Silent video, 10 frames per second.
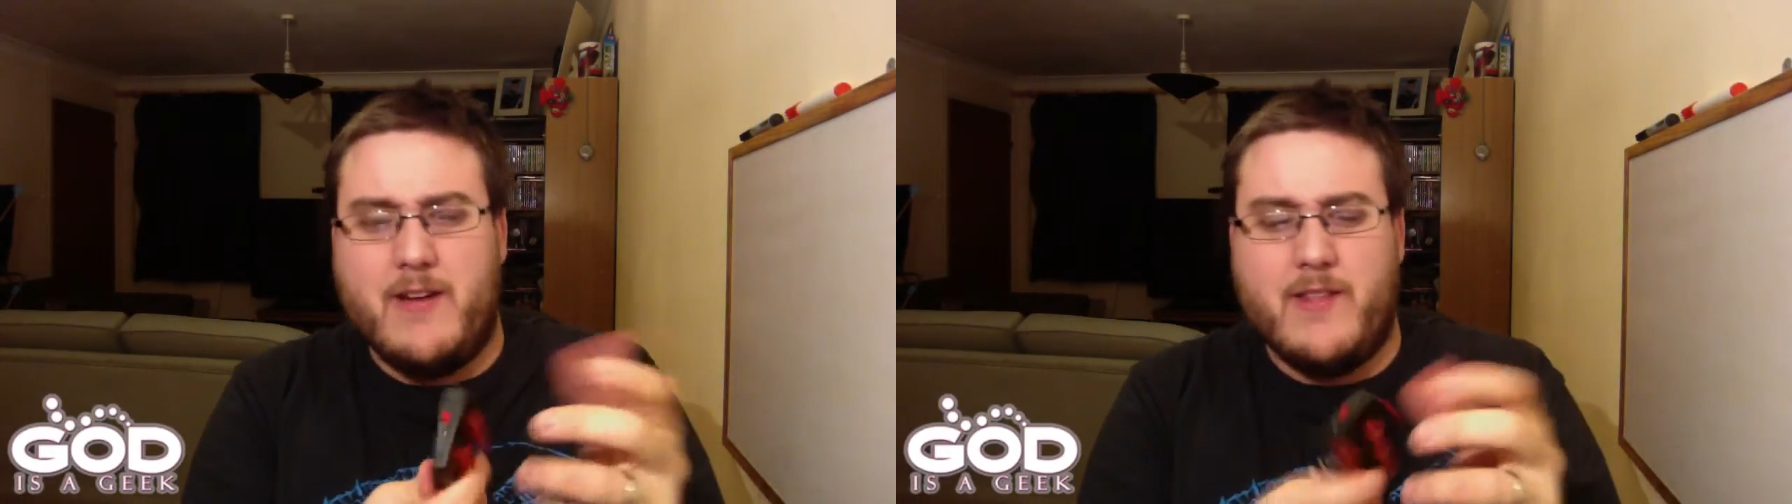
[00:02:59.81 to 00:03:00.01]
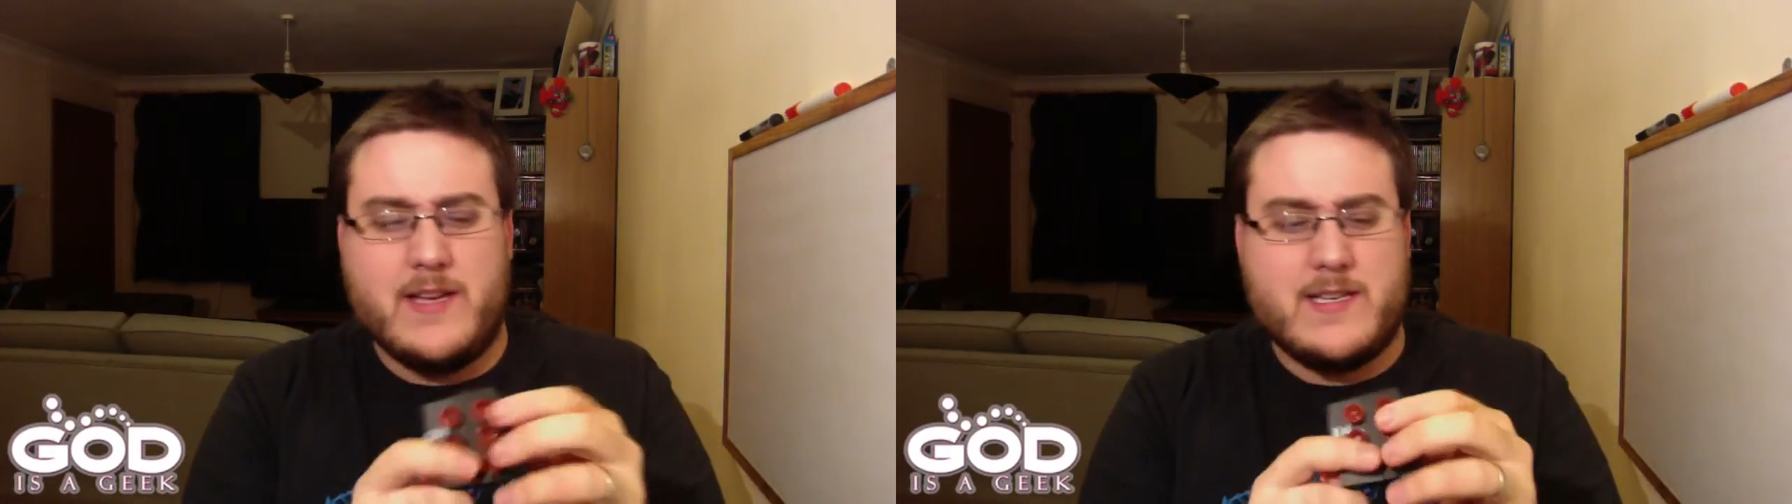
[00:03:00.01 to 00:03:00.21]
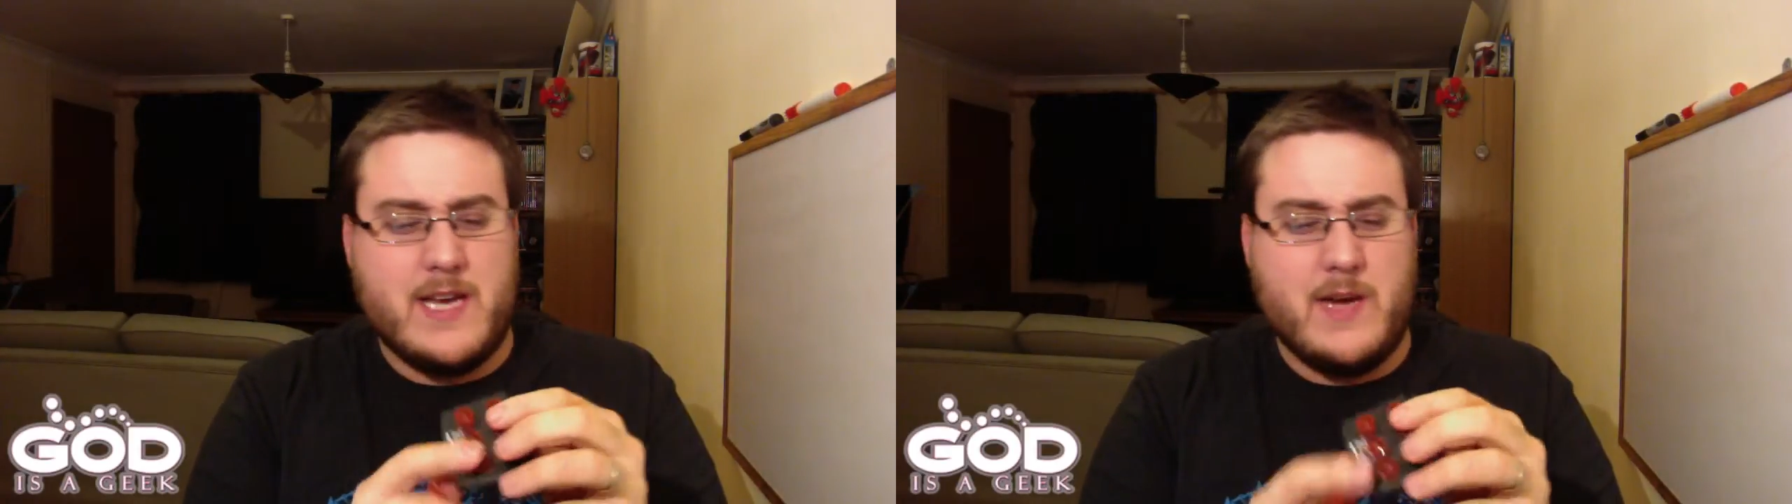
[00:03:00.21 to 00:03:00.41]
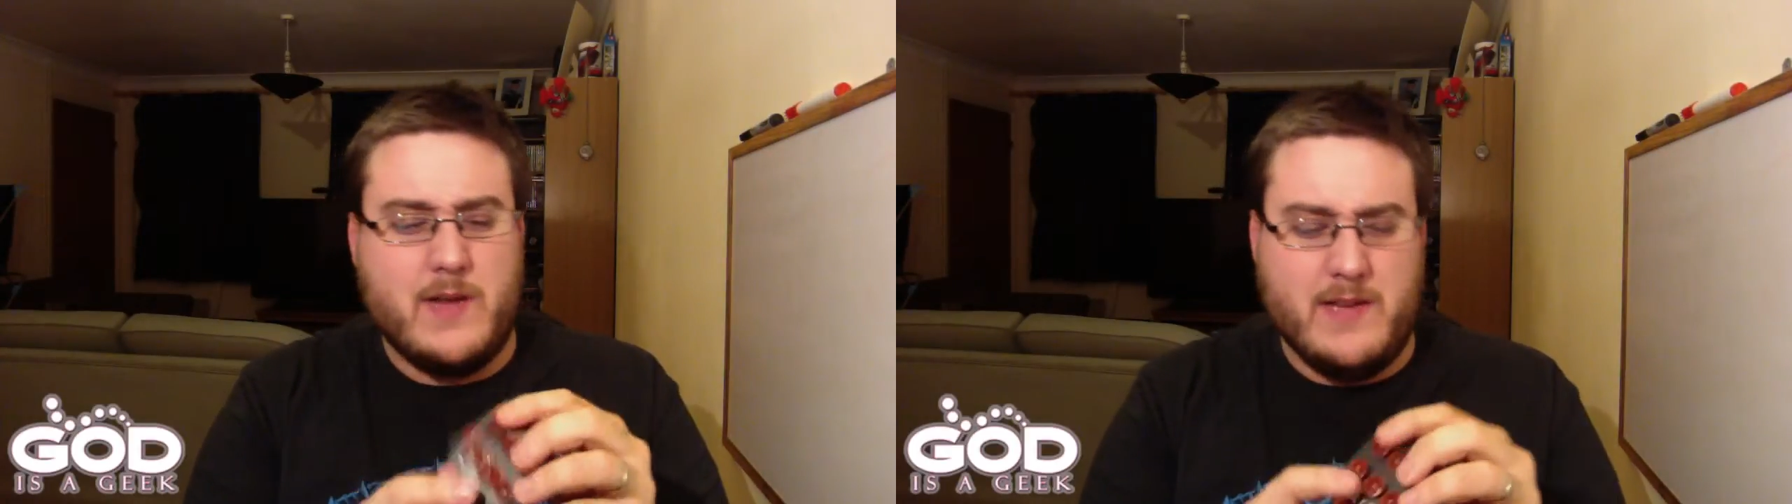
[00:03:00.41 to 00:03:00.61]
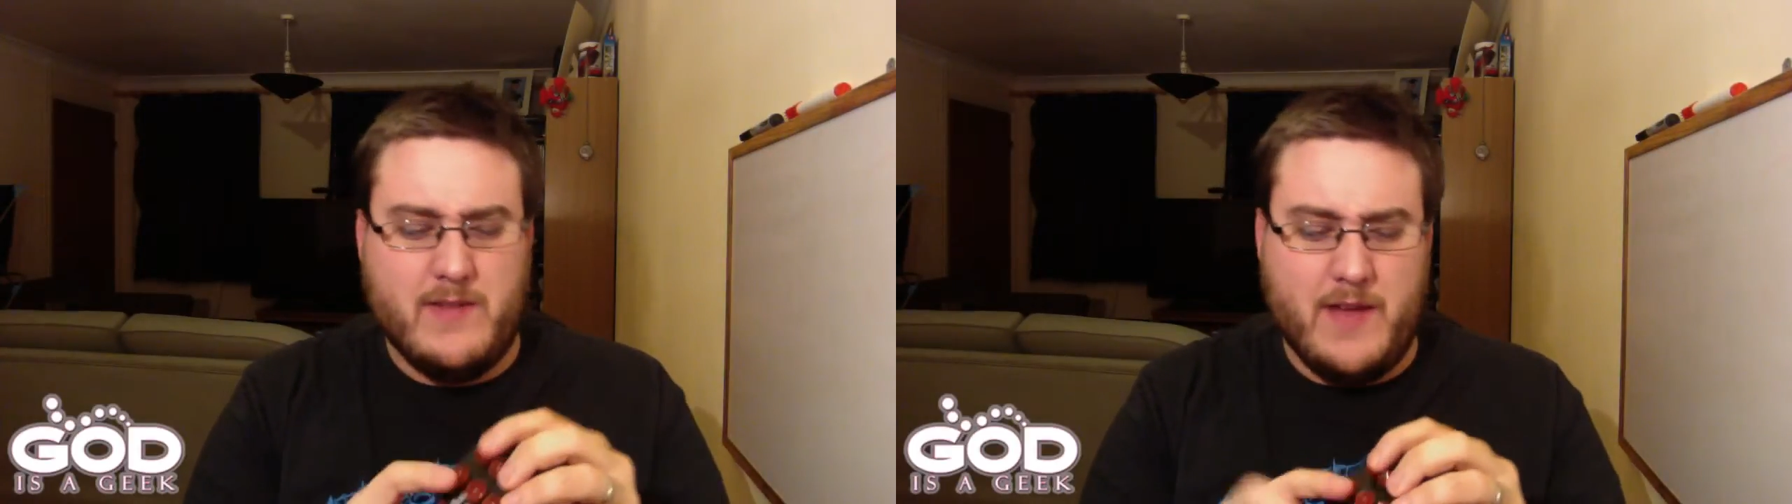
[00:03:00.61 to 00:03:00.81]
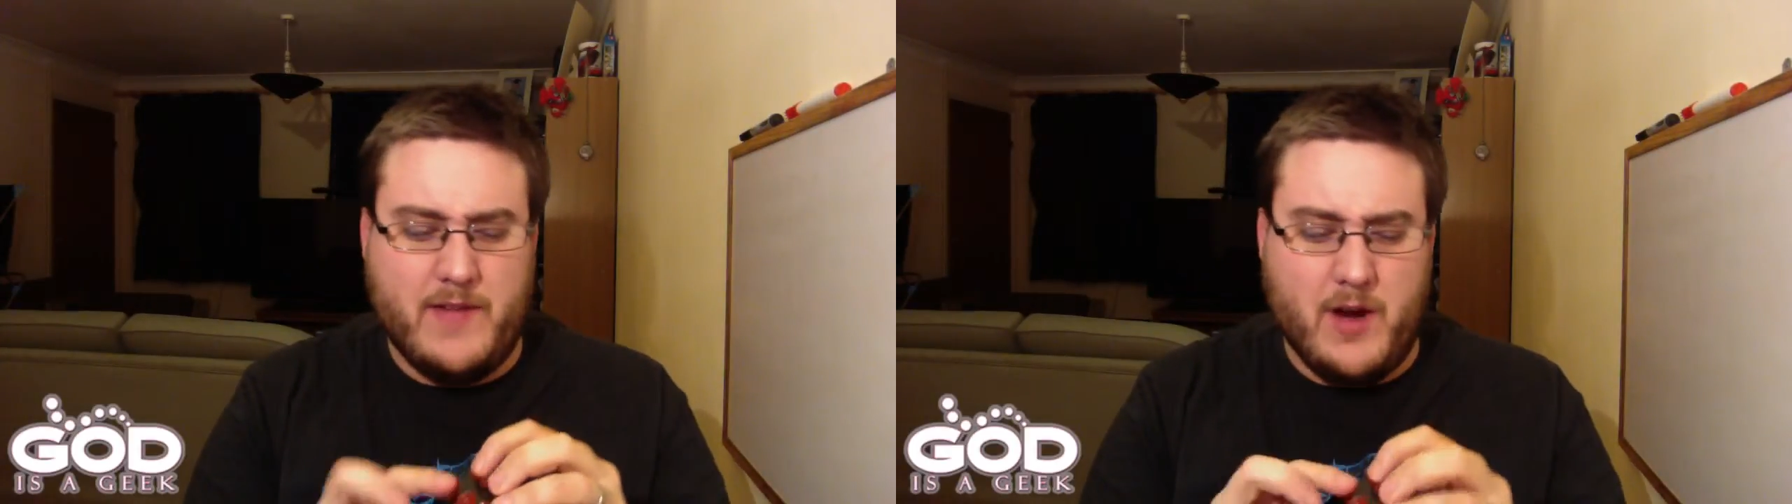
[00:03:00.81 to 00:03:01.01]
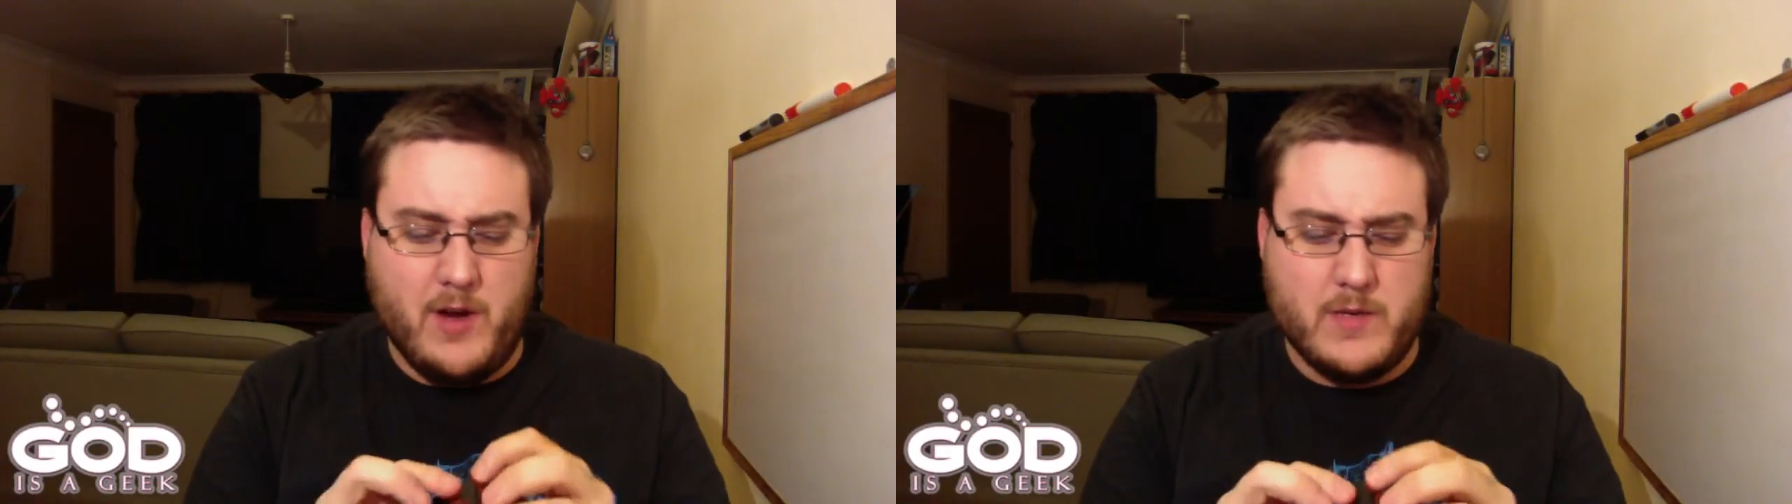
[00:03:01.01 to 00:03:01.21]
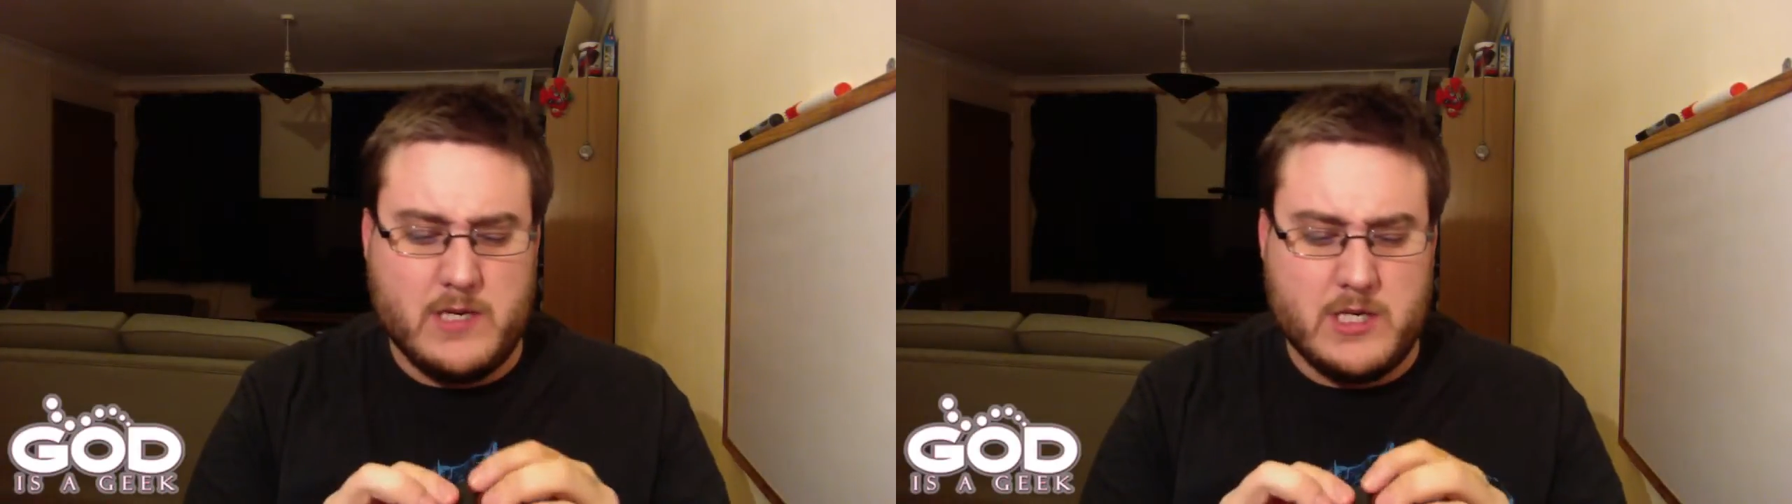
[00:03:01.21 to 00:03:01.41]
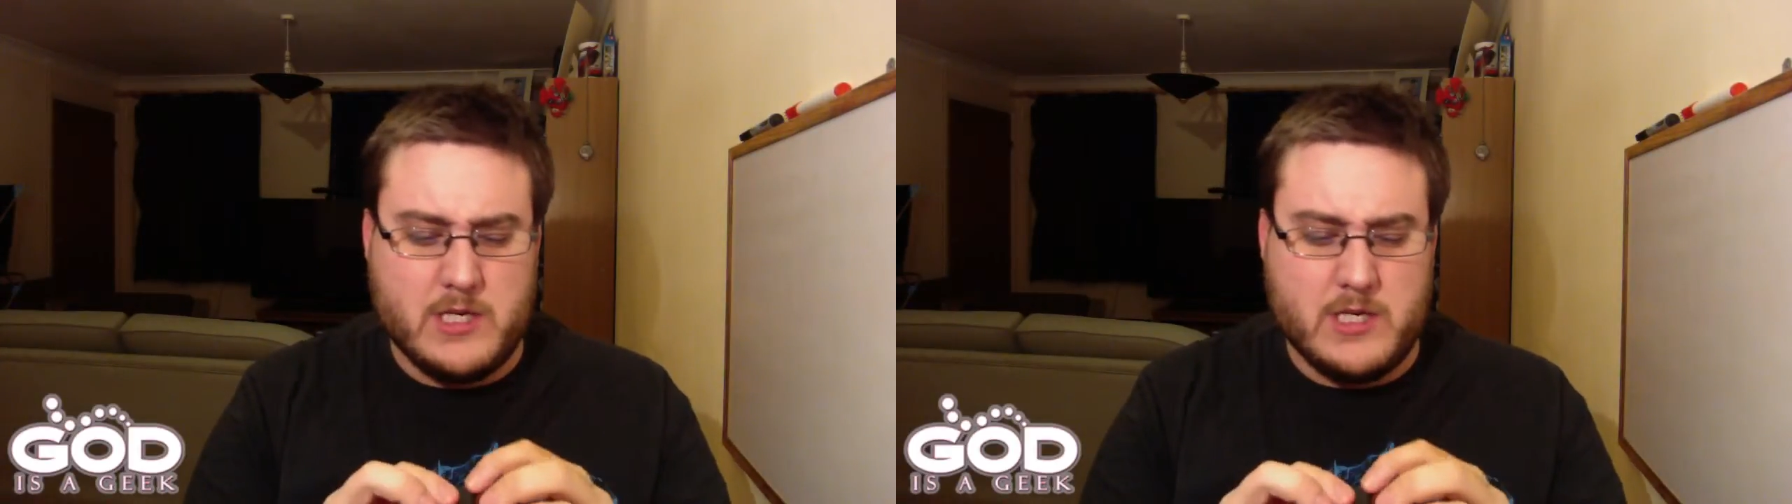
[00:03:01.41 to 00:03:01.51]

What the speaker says: on there to tell you whether you've left it on, which is